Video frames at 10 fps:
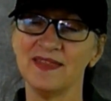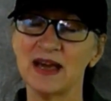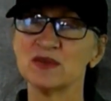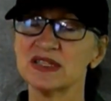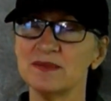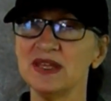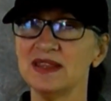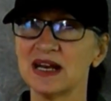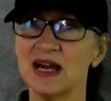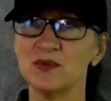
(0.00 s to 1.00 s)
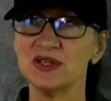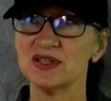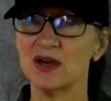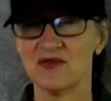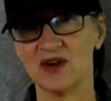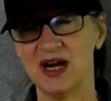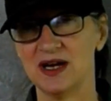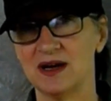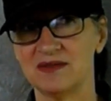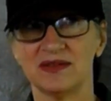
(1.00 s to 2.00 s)
That was something that I was
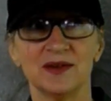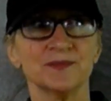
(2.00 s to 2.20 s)
afraid of.